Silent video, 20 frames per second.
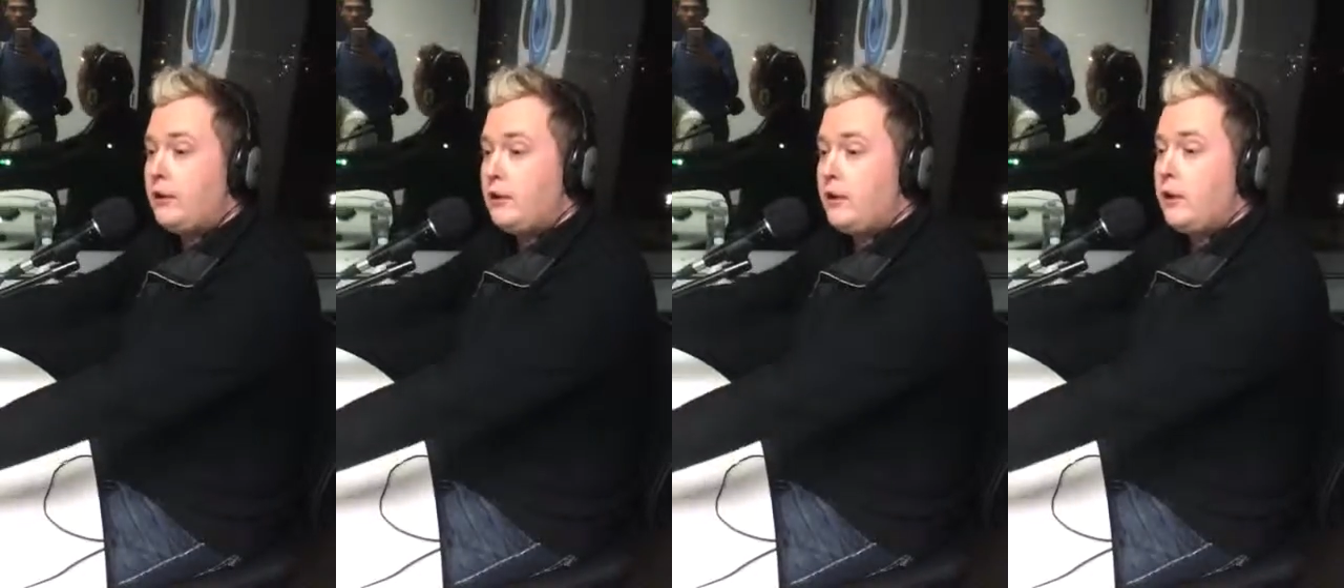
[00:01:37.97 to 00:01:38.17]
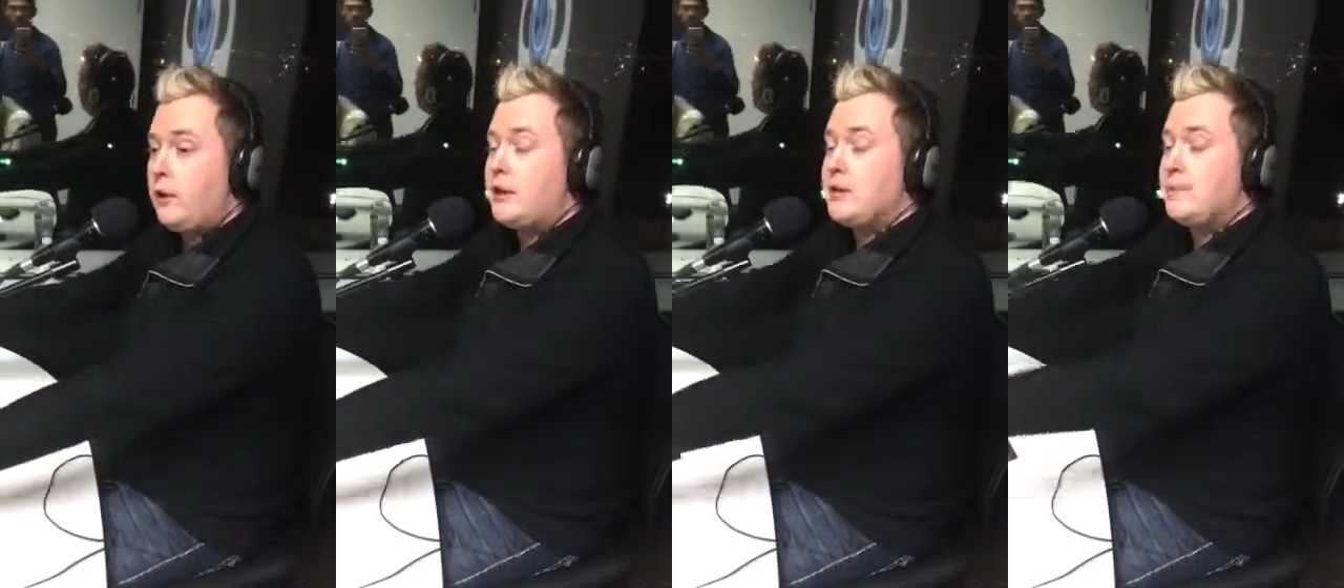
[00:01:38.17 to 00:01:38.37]

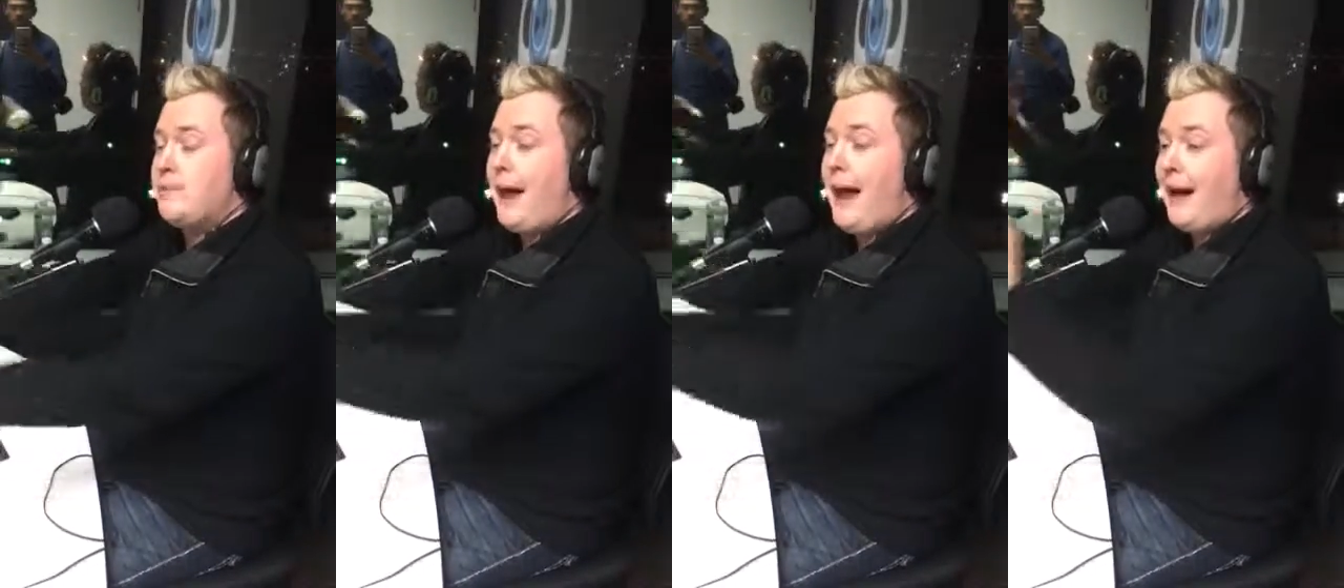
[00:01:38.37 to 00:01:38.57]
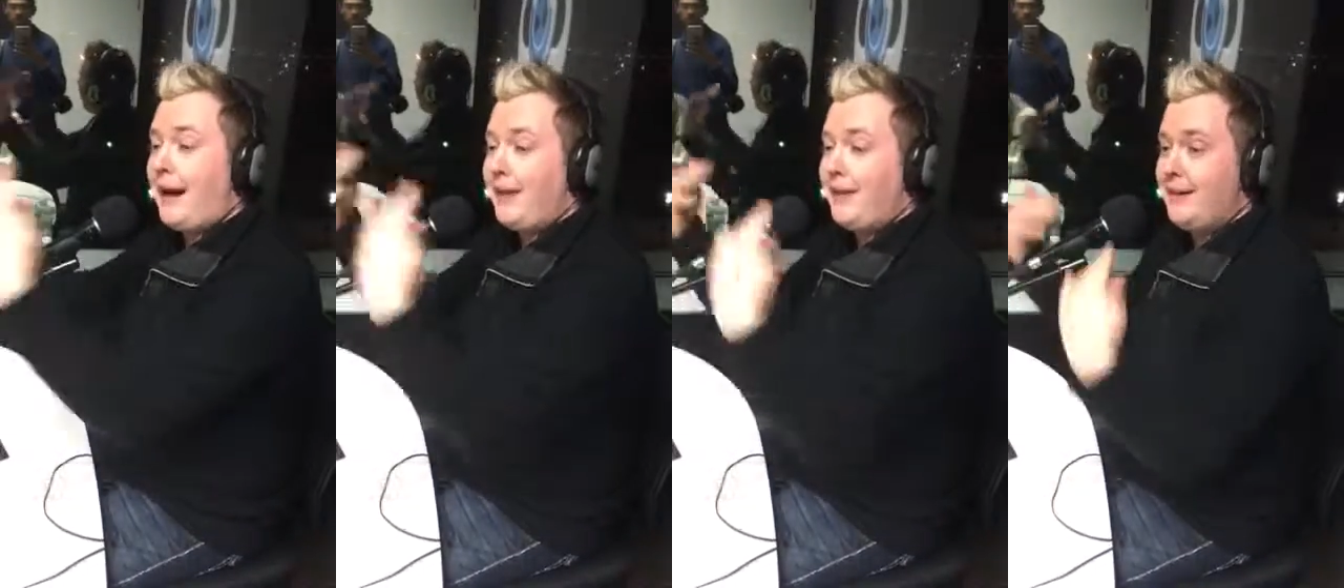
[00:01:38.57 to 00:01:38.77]
Because
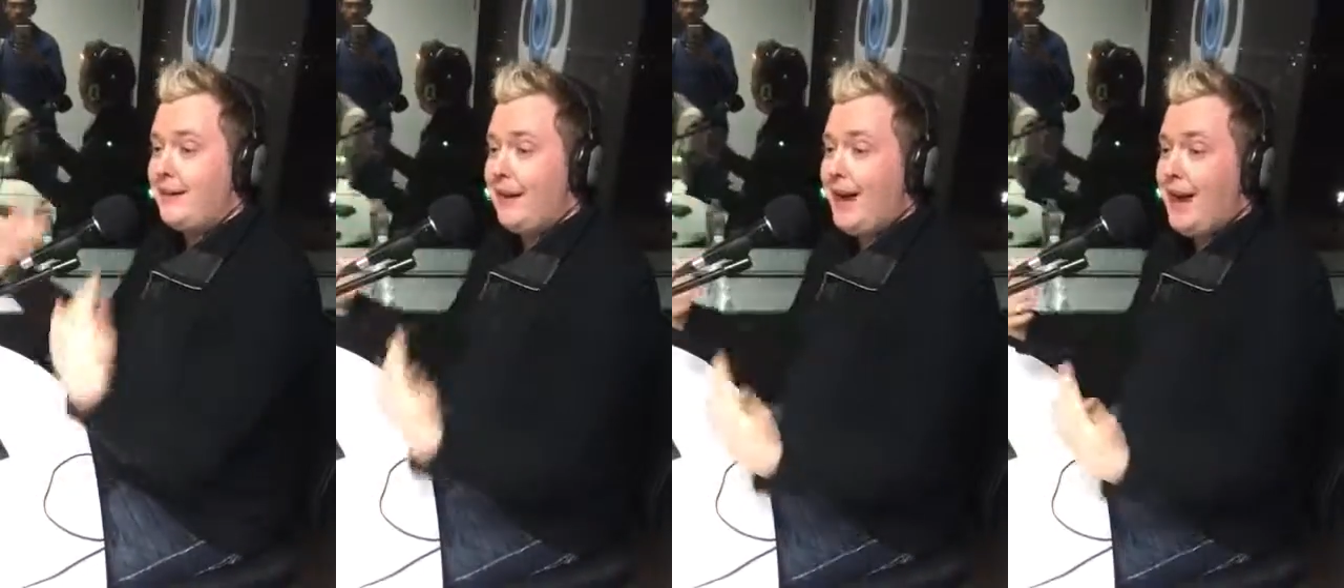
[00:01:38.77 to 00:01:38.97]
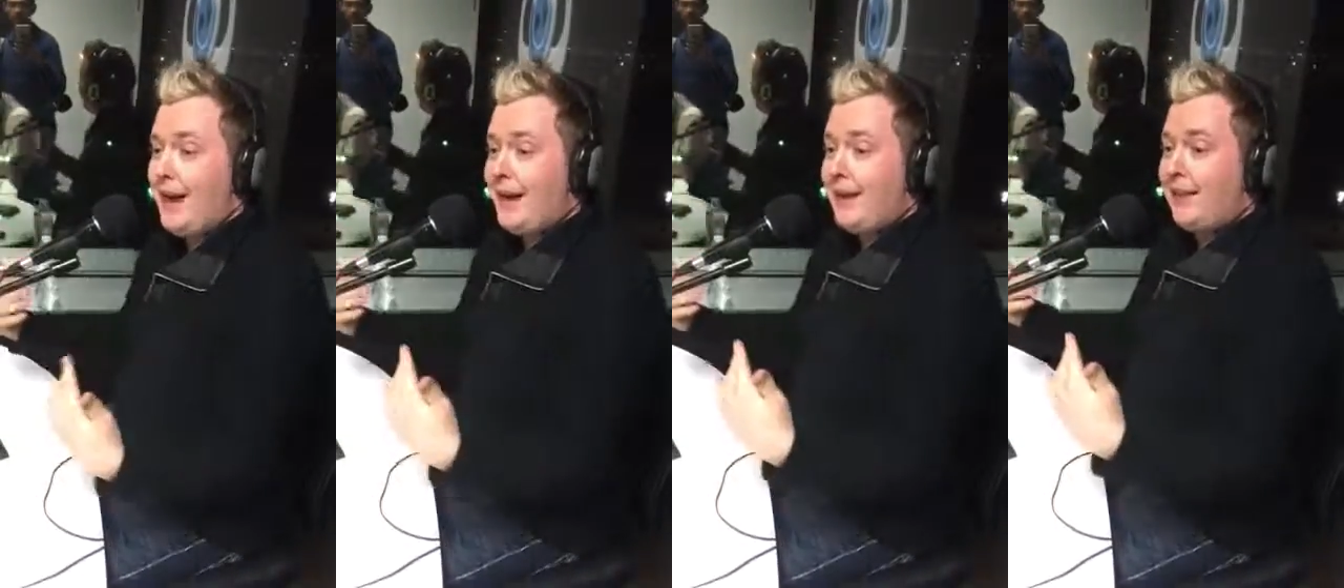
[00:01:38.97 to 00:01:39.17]
back in the
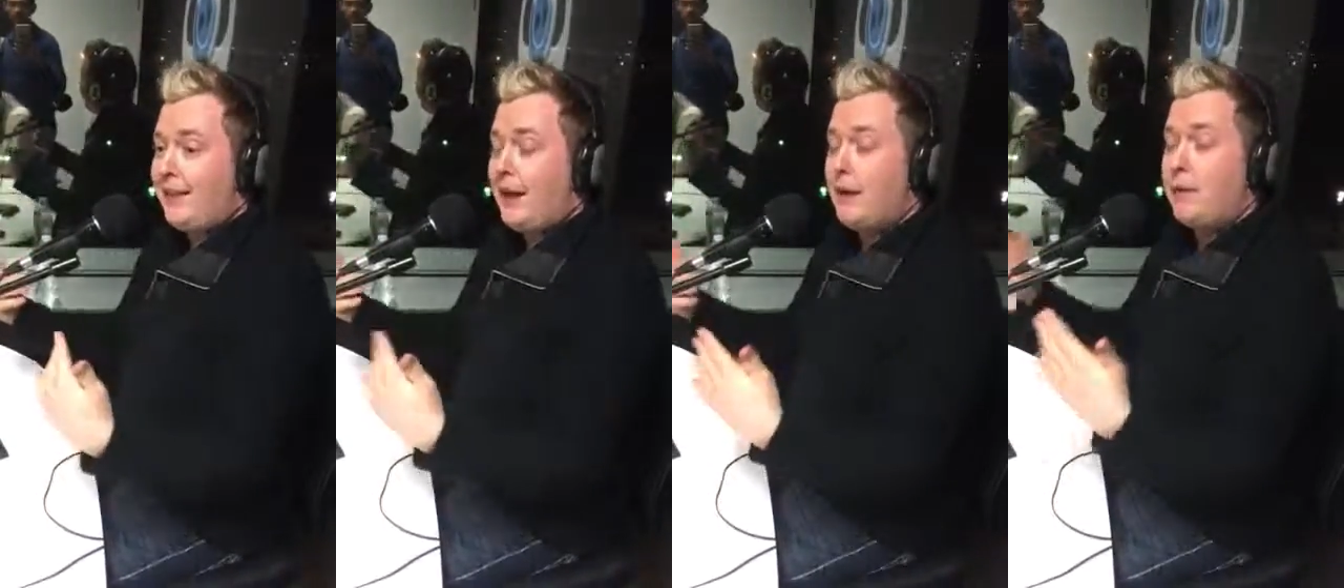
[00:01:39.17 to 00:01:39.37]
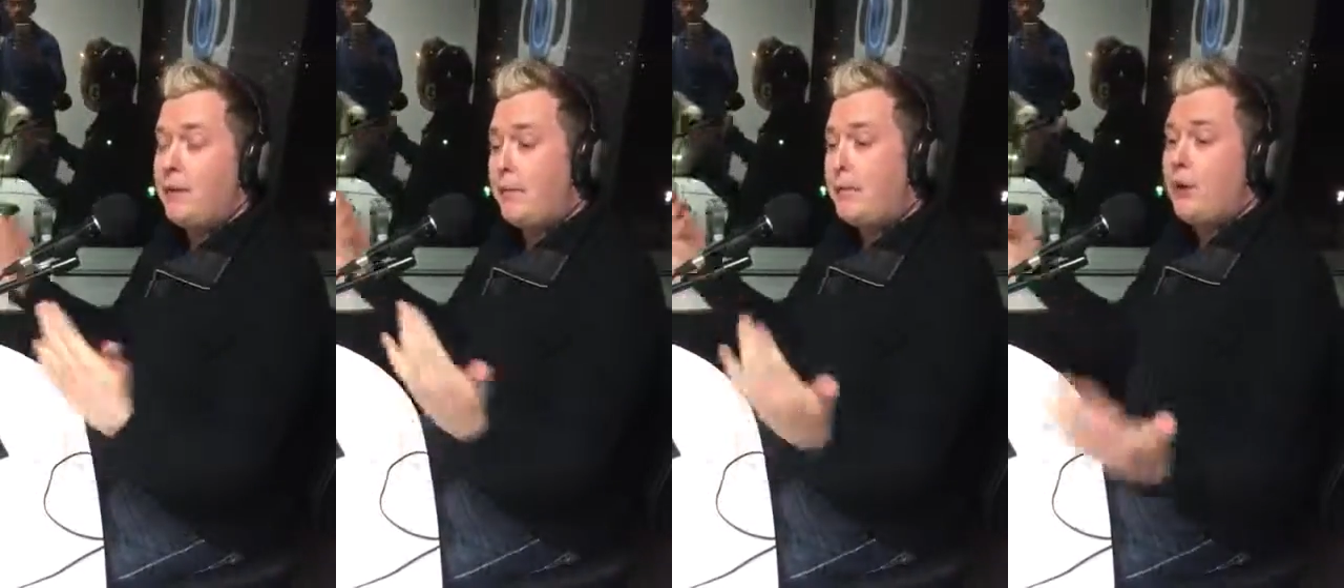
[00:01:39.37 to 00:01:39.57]
day
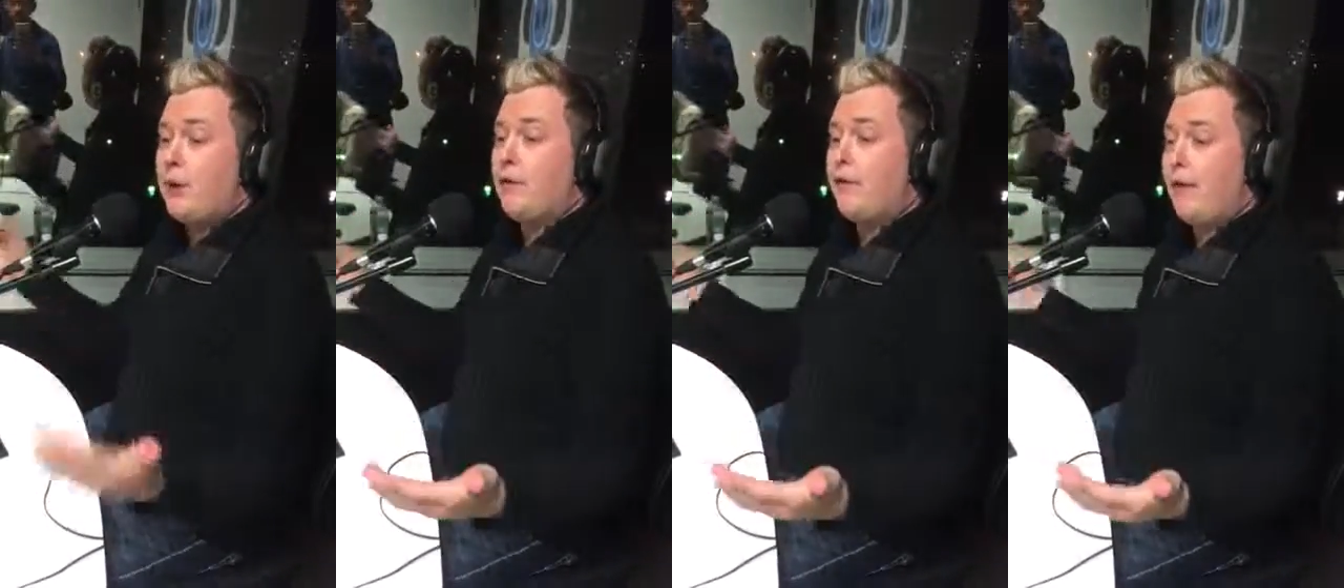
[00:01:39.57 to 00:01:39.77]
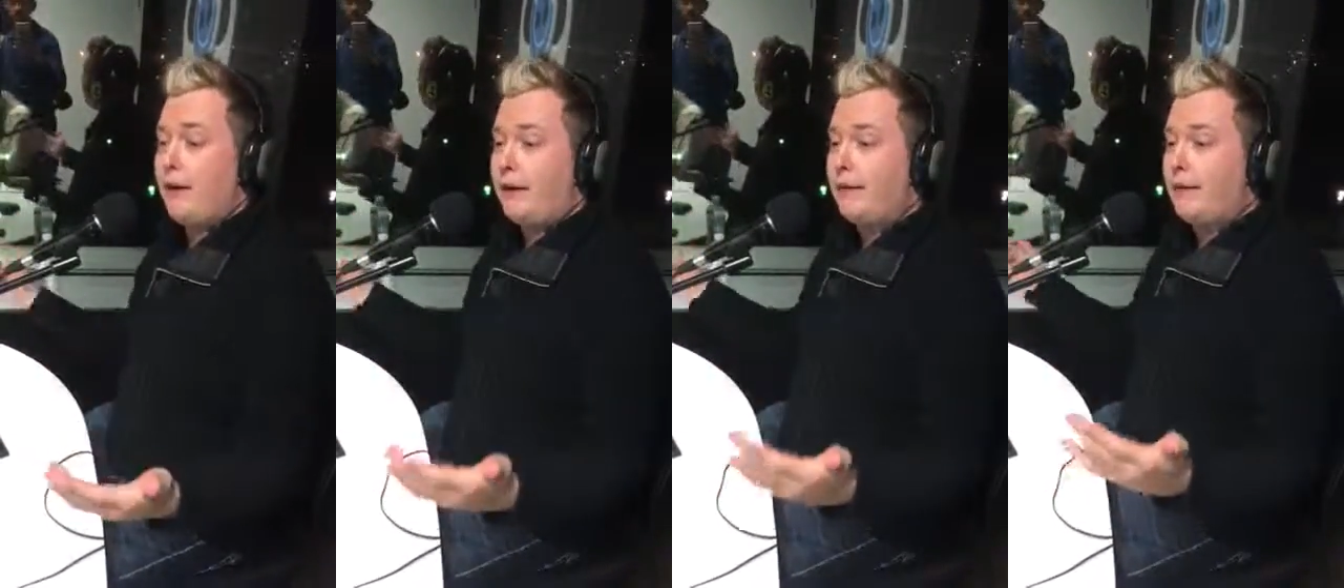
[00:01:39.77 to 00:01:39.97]
they were
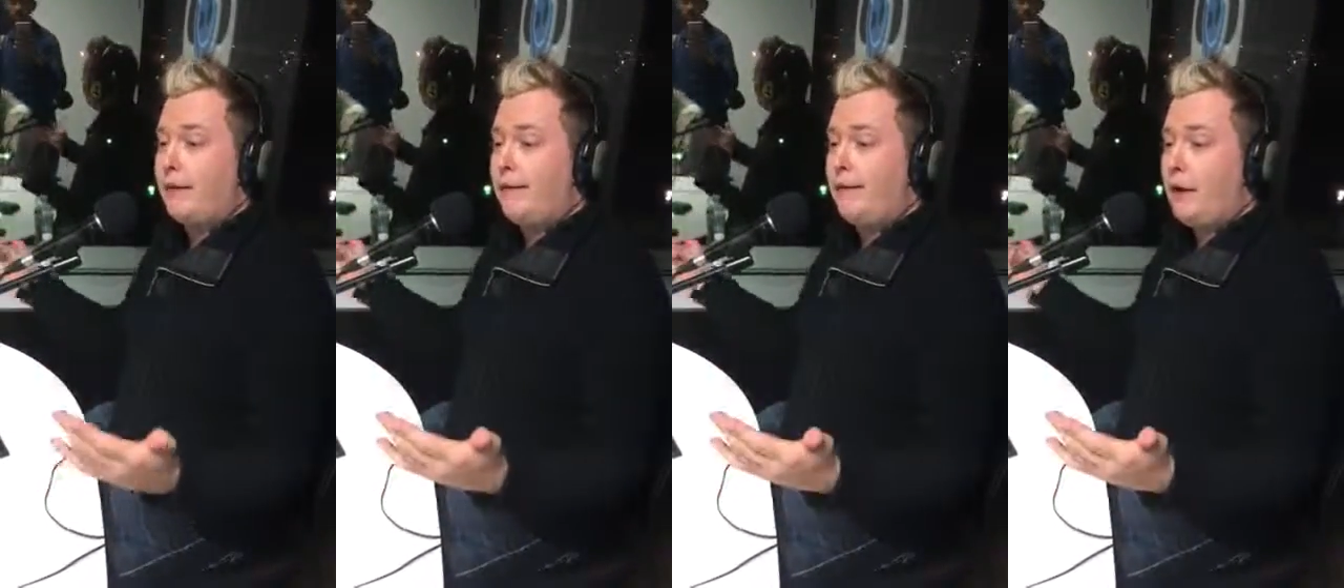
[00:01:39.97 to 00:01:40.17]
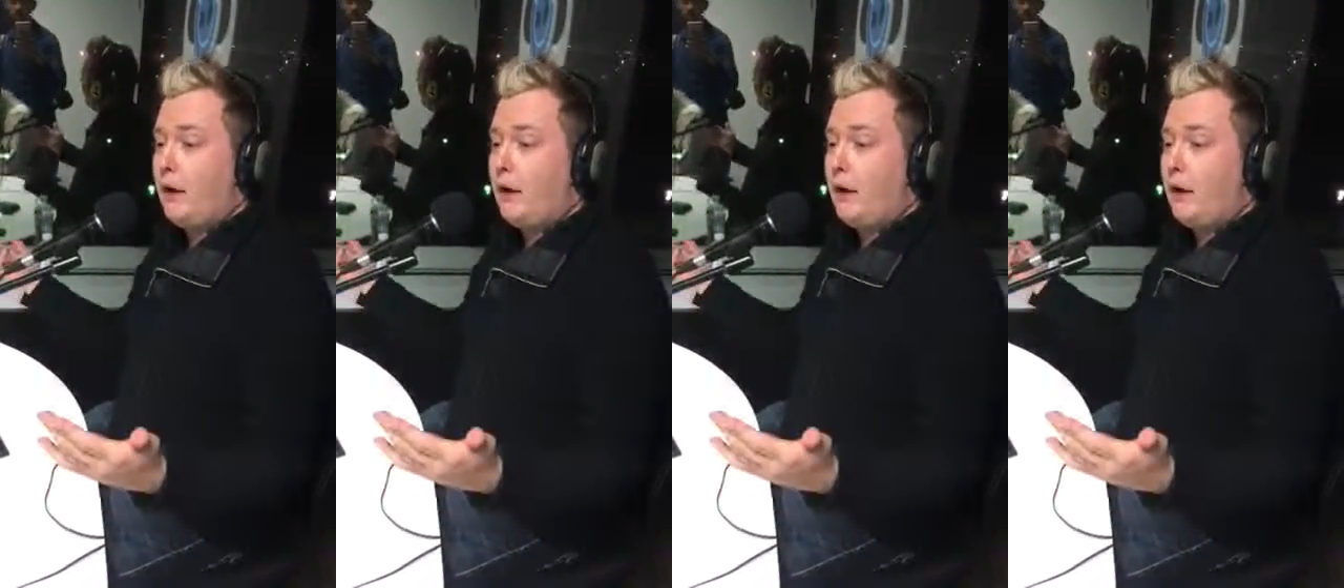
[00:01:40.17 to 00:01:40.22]
perfect.